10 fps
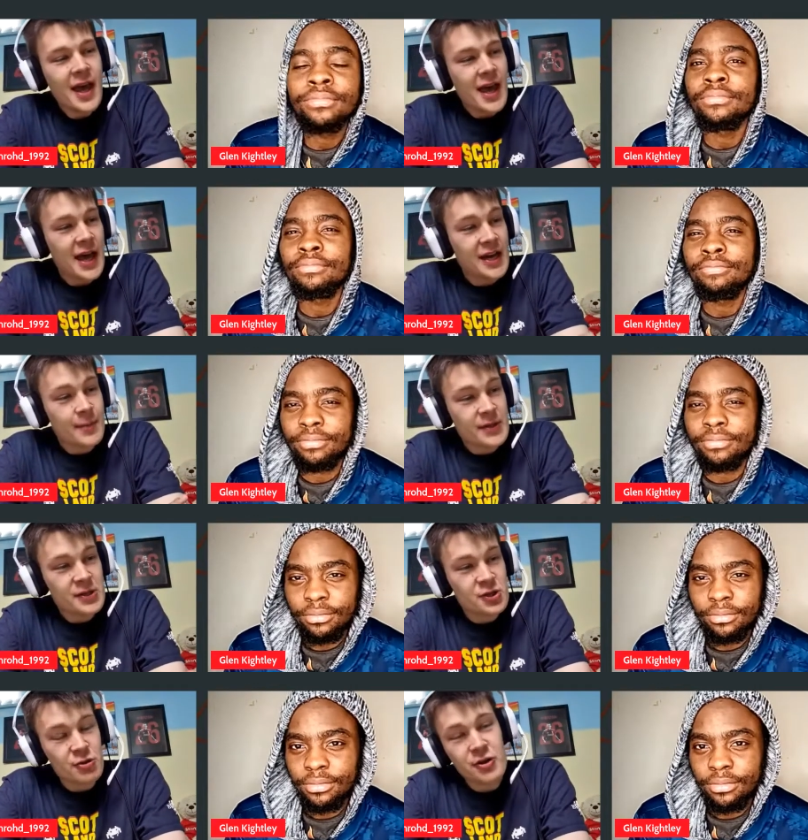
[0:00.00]
Speaker 1: and I've
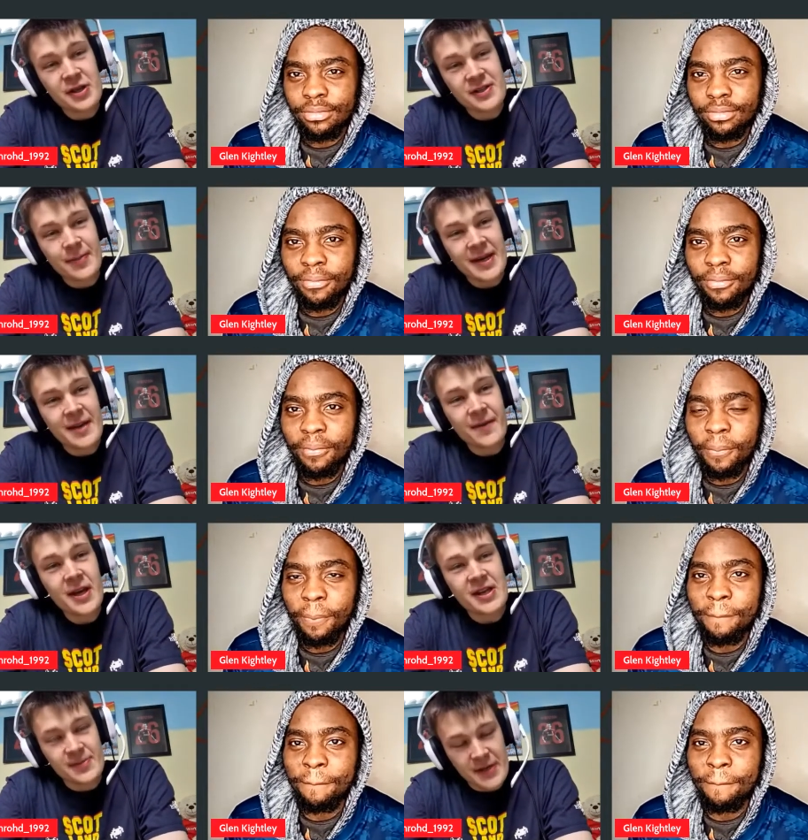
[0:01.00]
been joined by a
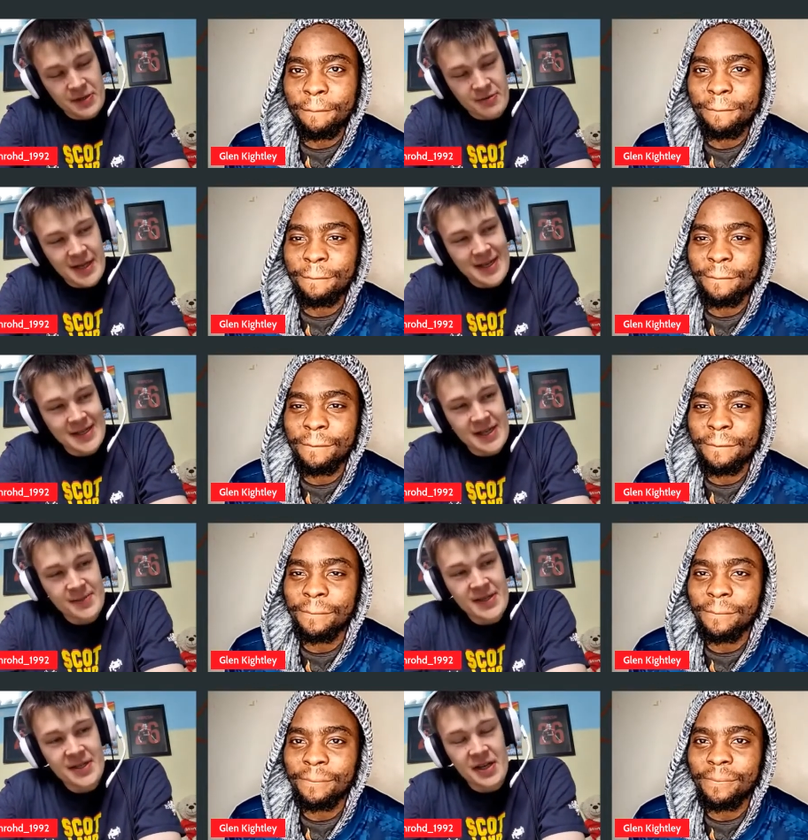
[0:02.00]
very special guest. It is
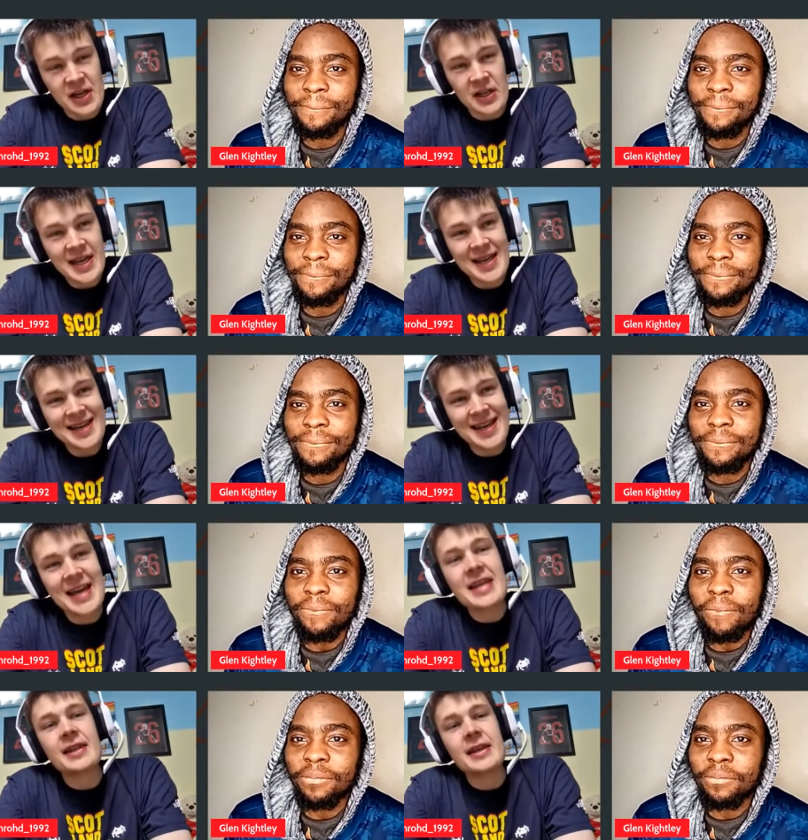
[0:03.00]
Mr. Glen
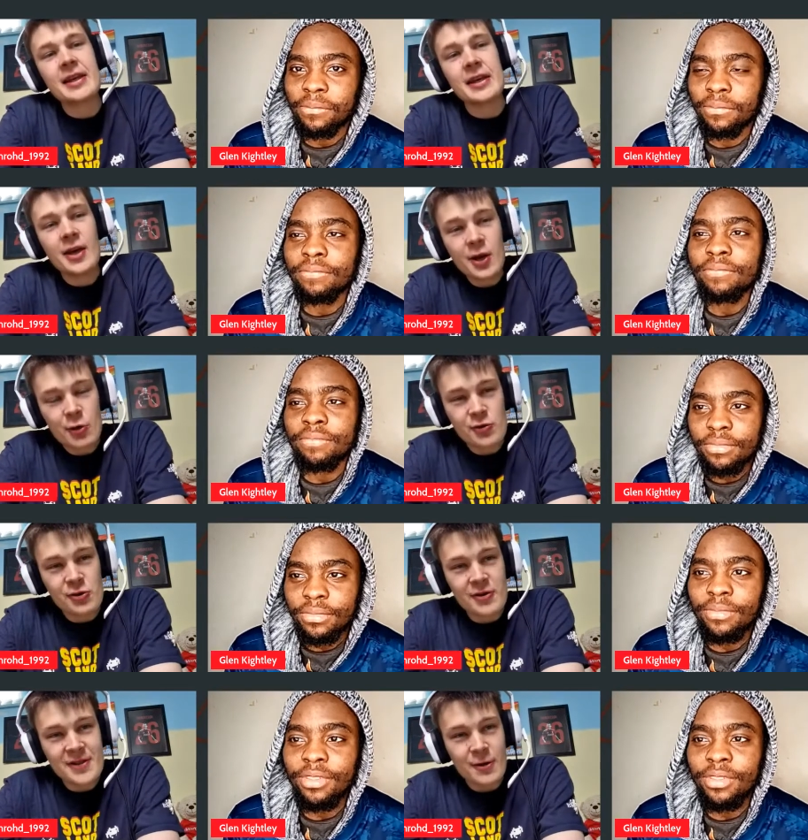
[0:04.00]
Kightley, who's
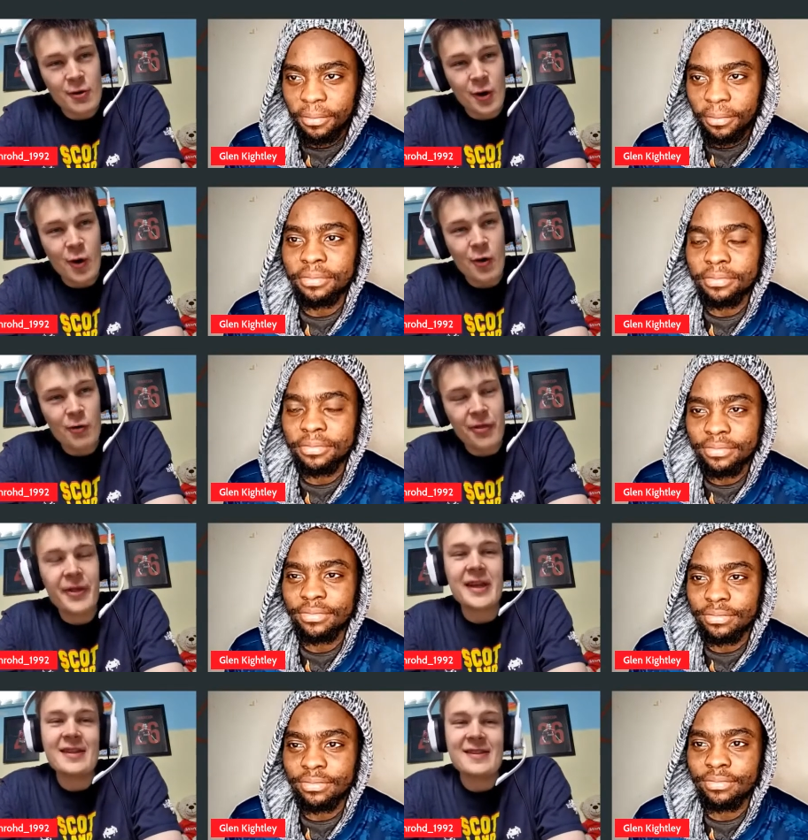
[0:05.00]
going to talk all
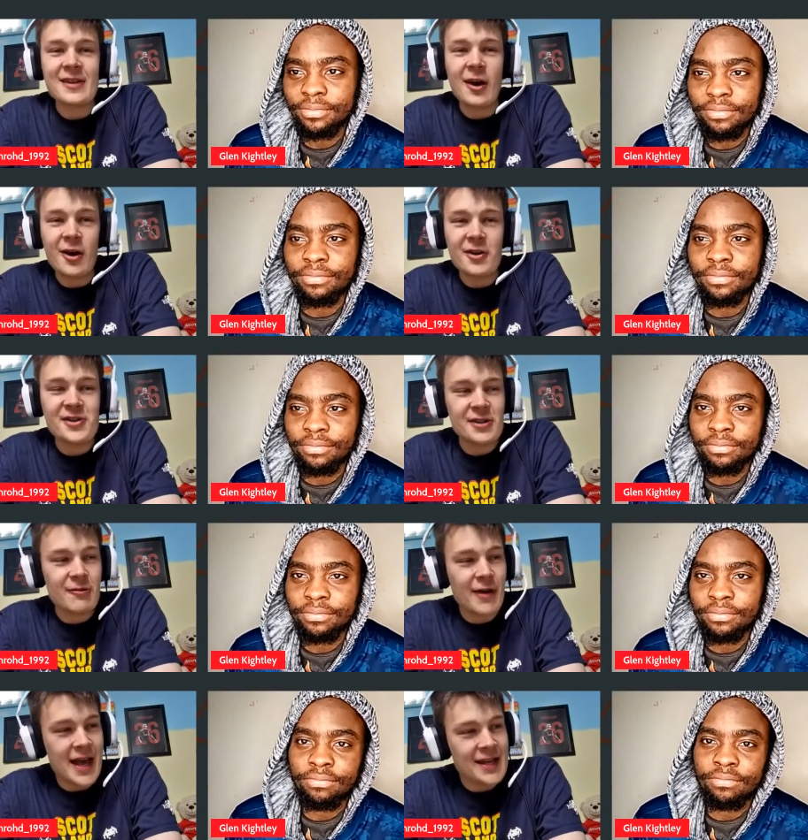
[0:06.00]
things
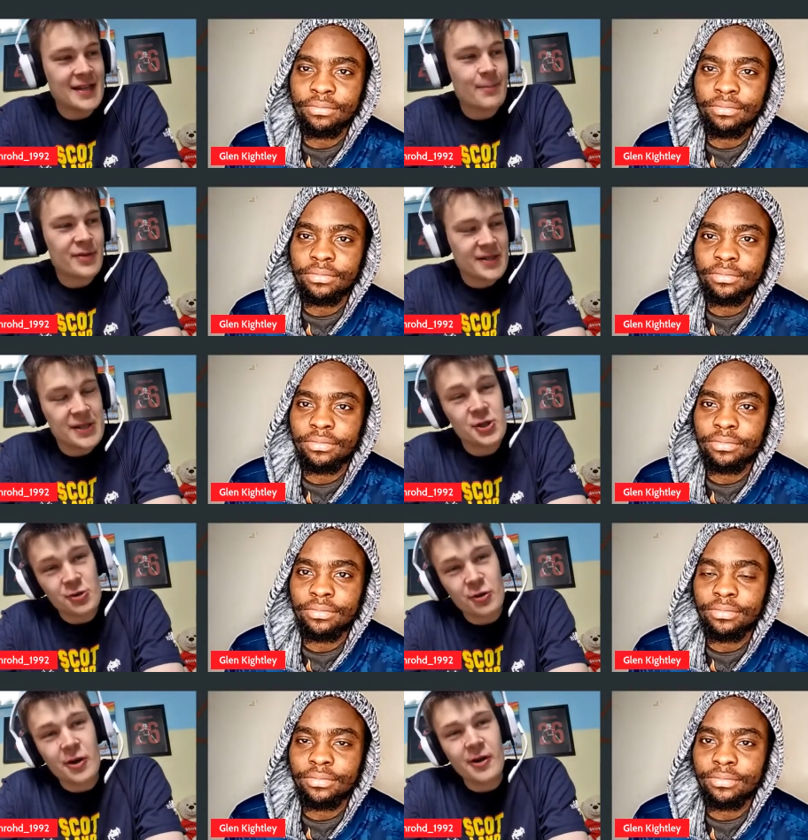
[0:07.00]
Arsenal, and I'm pretty sure